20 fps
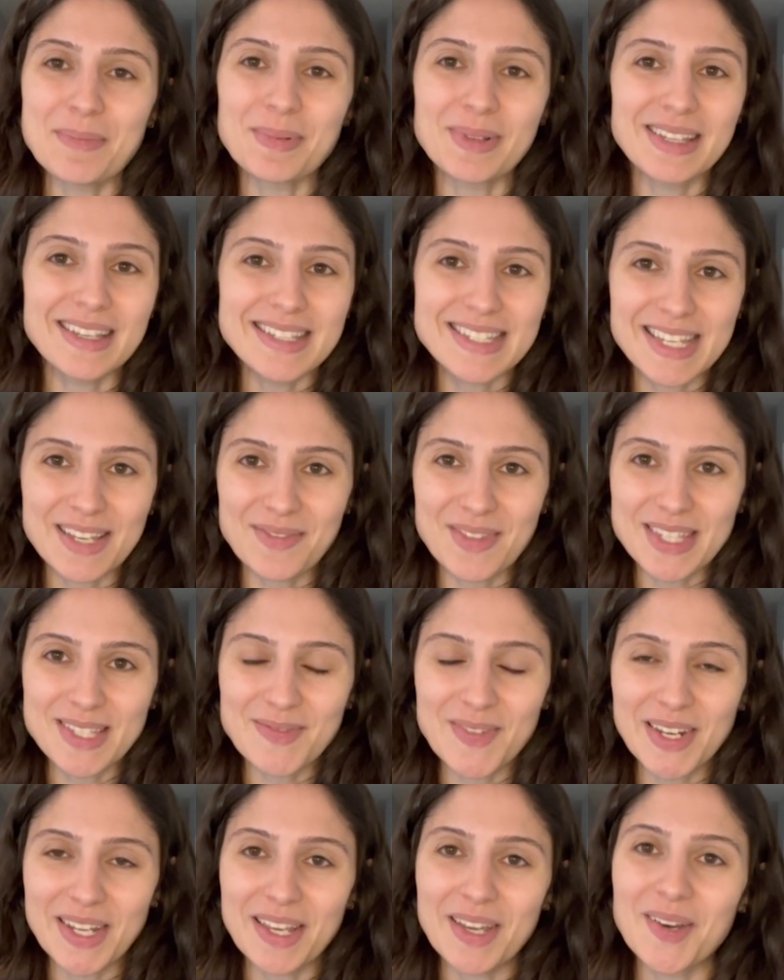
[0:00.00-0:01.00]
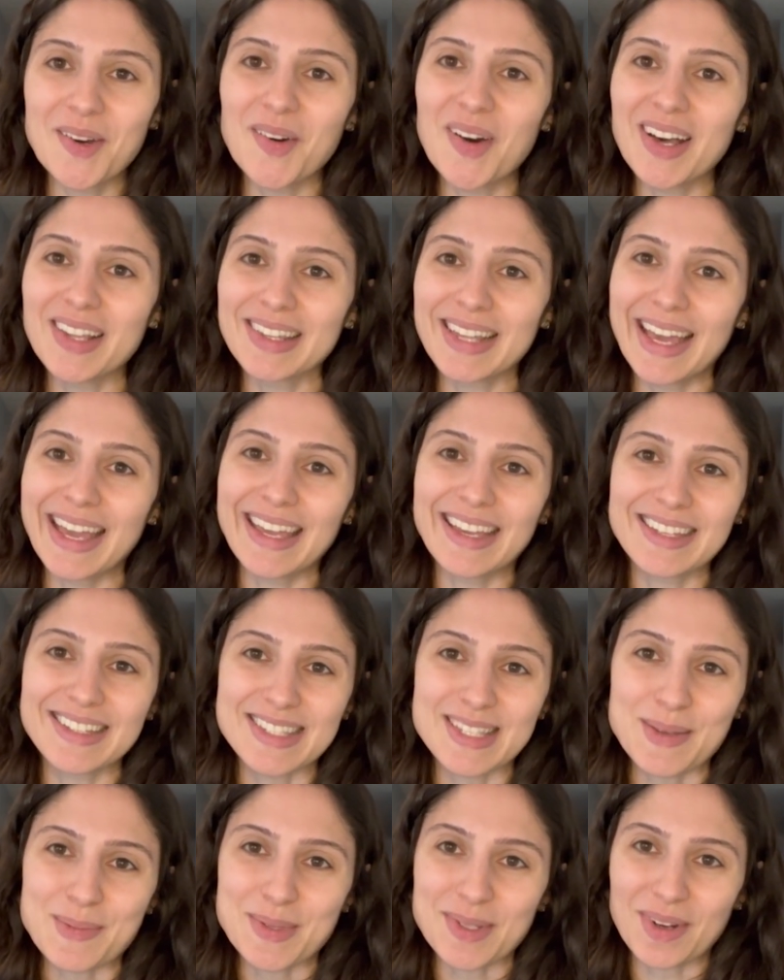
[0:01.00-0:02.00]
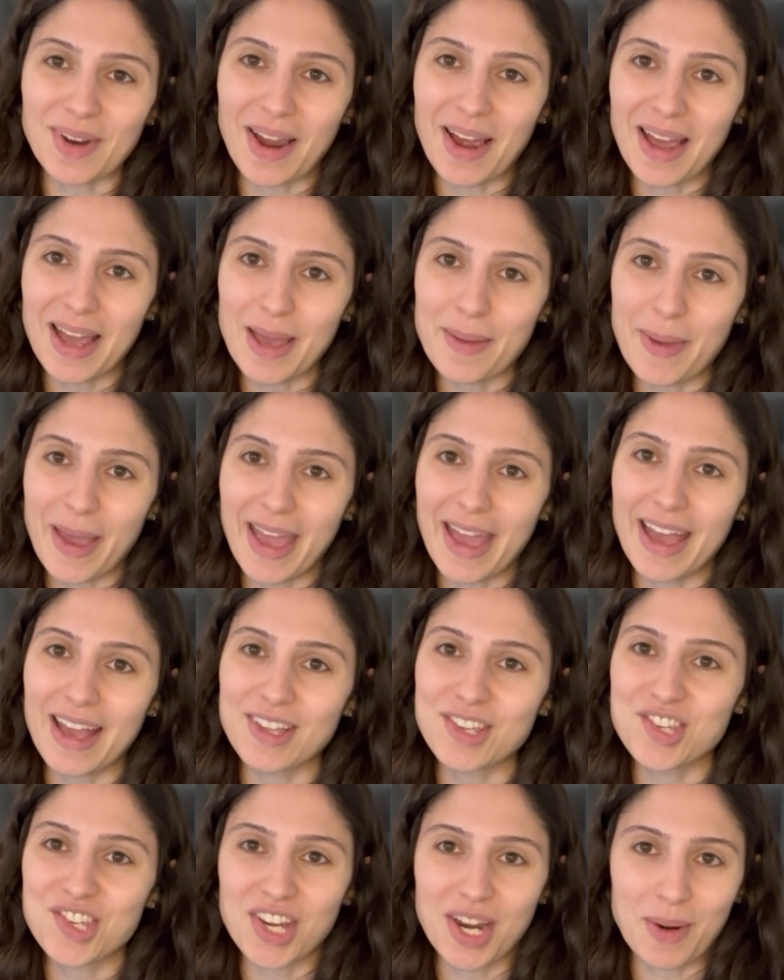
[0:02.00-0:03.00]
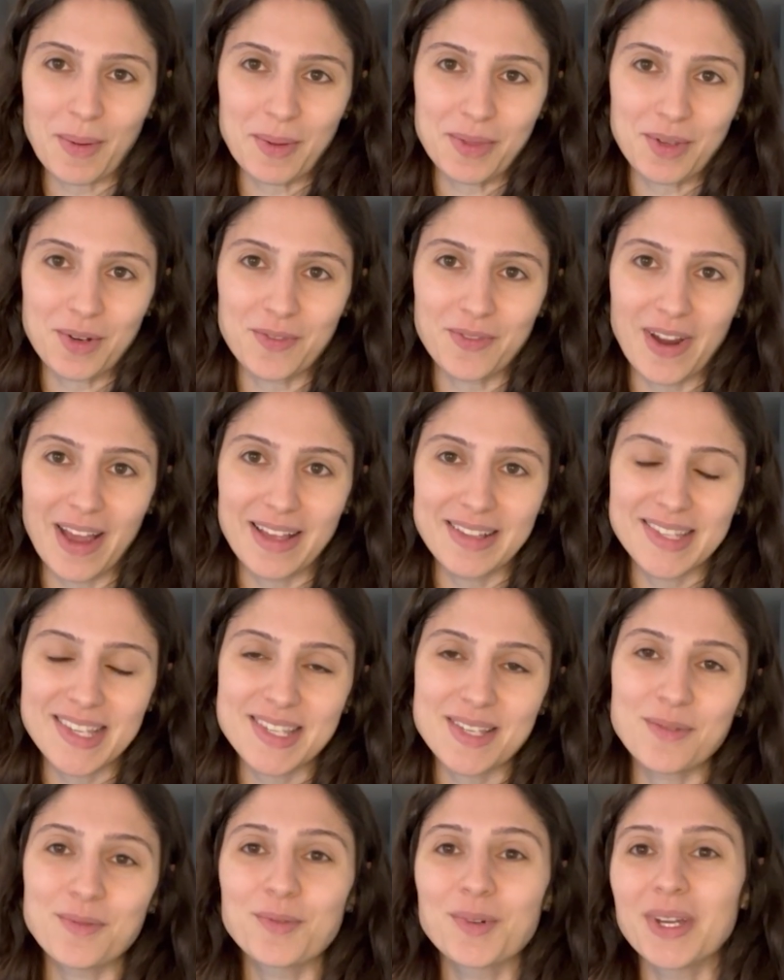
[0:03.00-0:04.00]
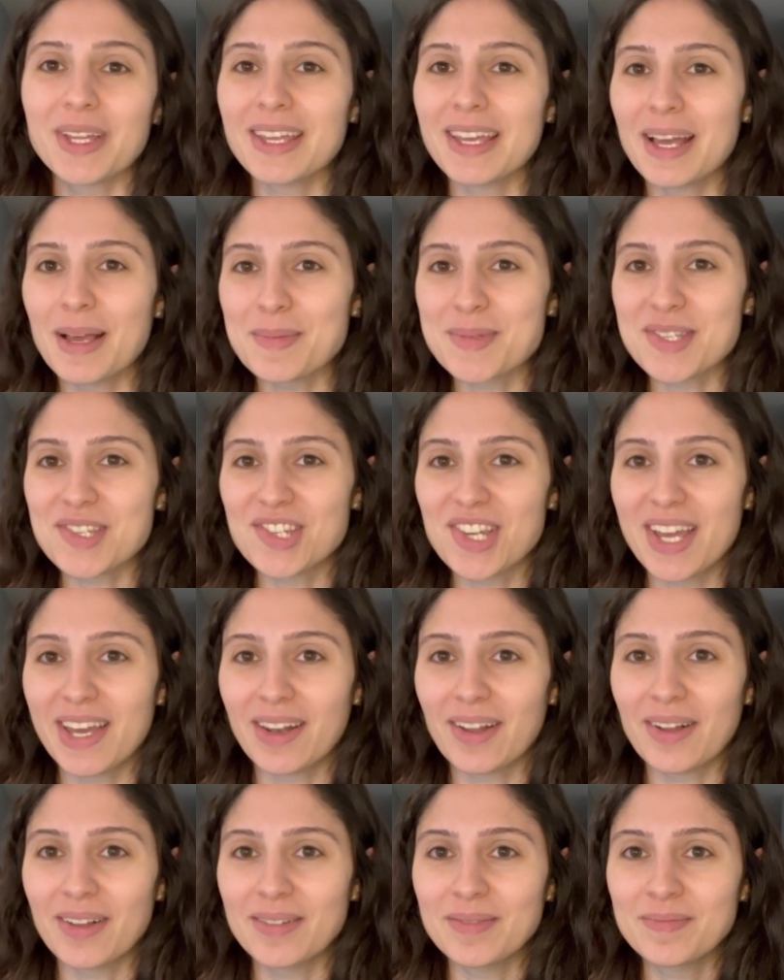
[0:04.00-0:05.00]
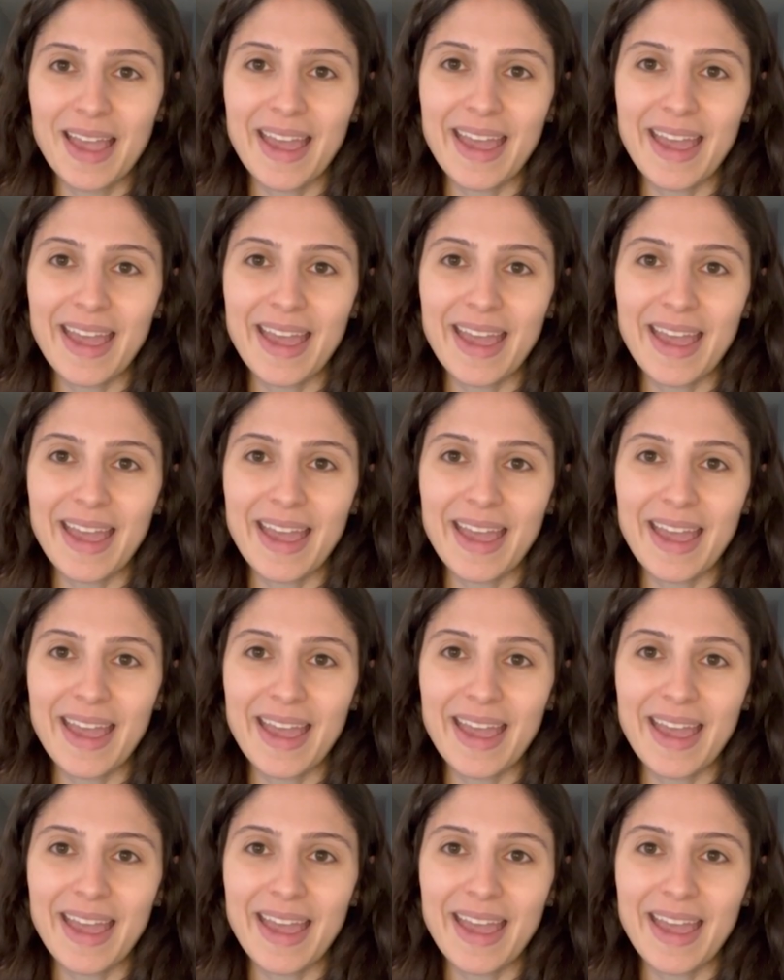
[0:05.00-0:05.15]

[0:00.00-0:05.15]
please give this video a like, subscribe, and share it with your friends as it really helps the channel.